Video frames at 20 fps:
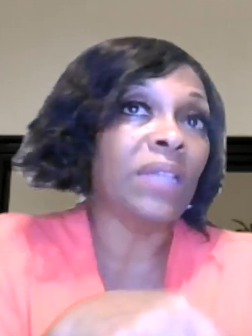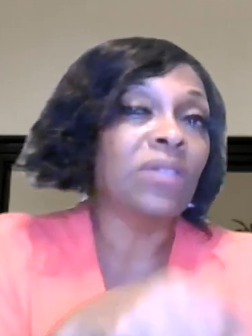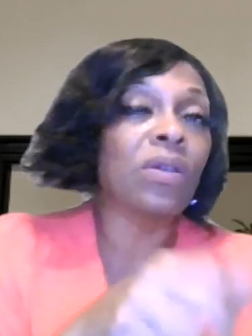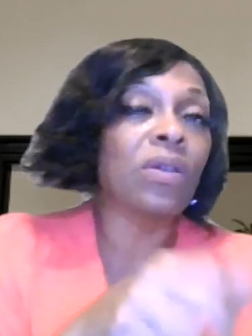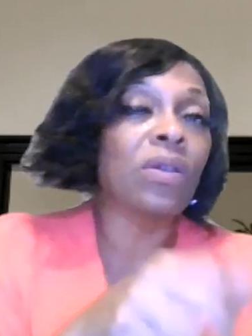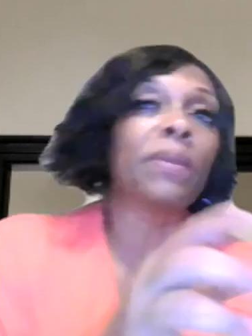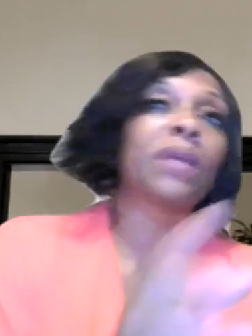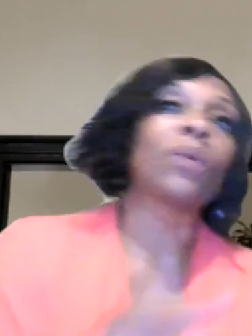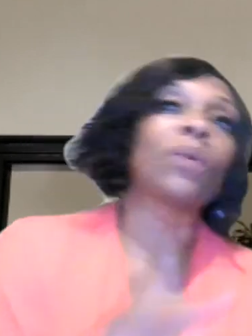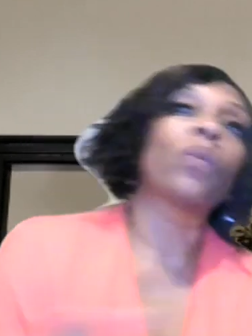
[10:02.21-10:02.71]
So
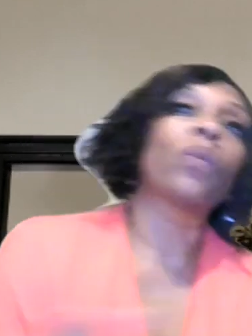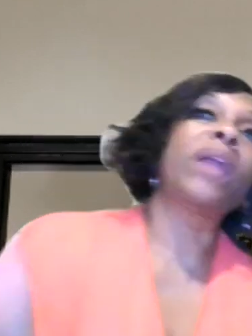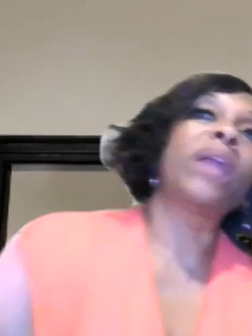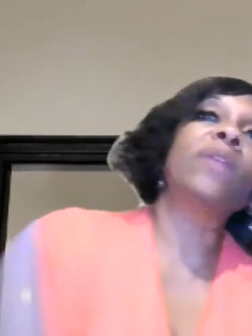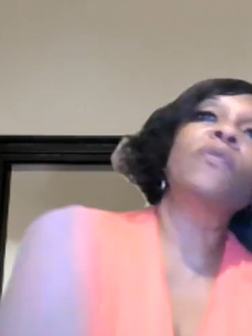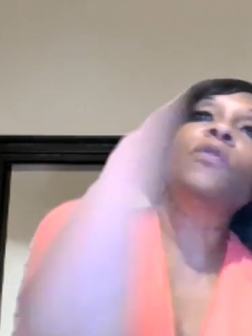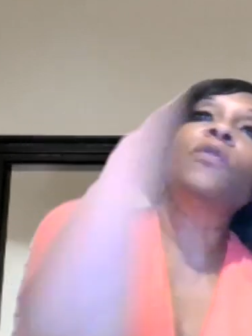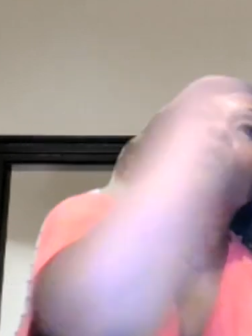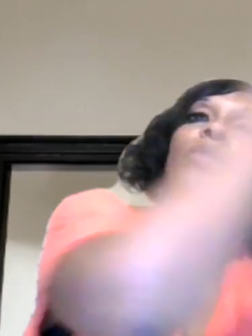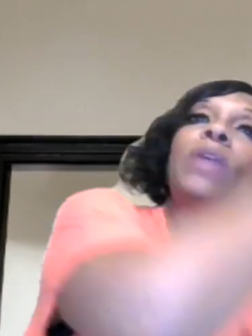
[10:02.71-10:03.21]
I'm going to wait
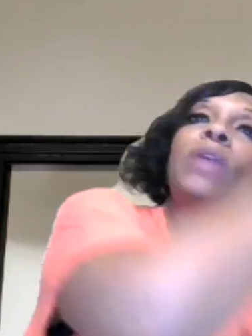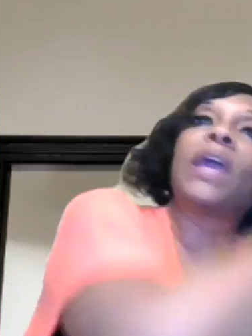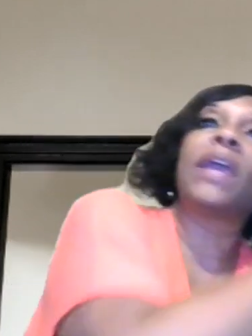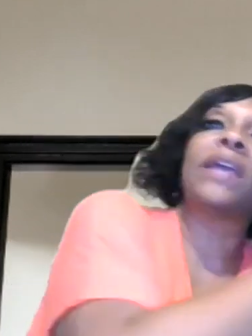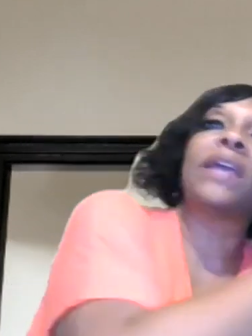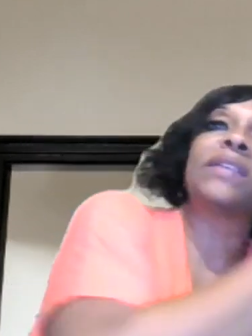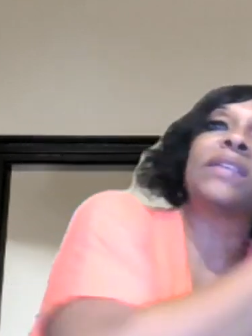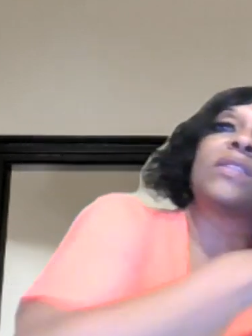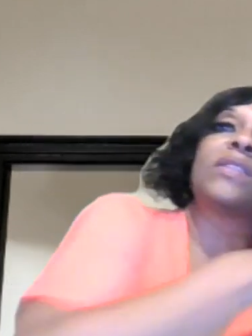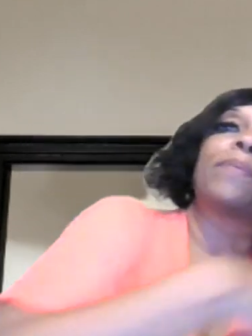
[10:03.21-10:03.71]
a few
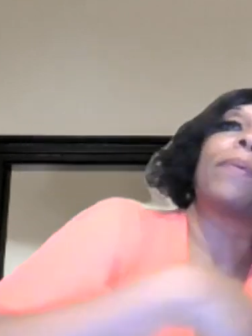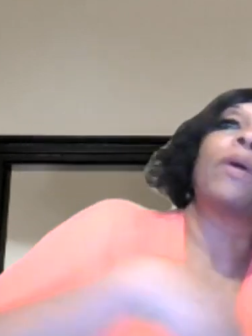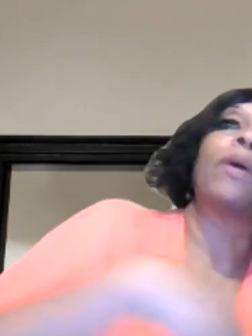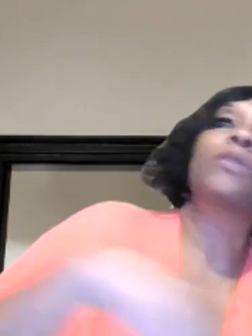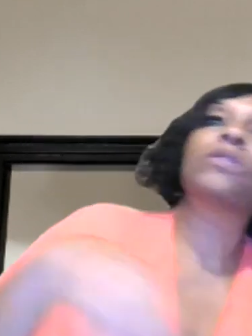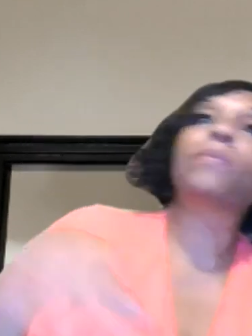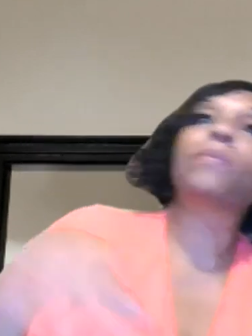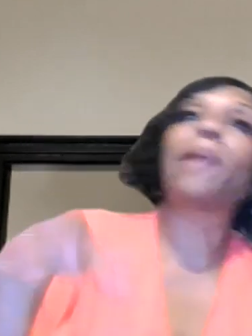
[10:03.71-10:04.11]
days to post